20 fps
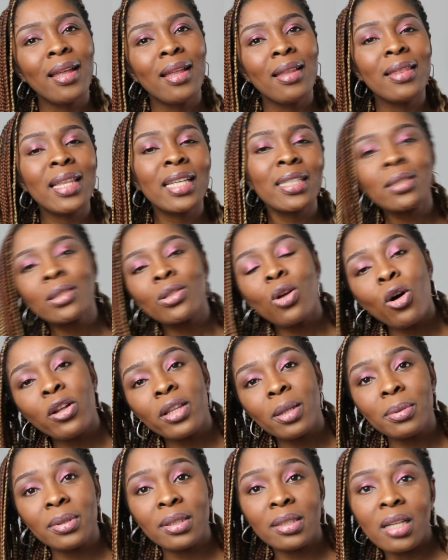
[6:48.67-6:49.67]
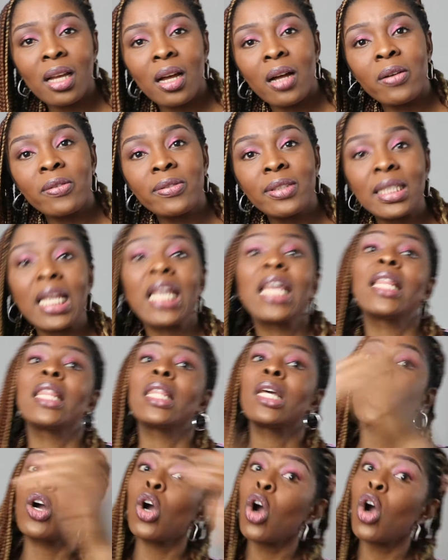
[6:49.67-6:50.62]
they saw themselves in the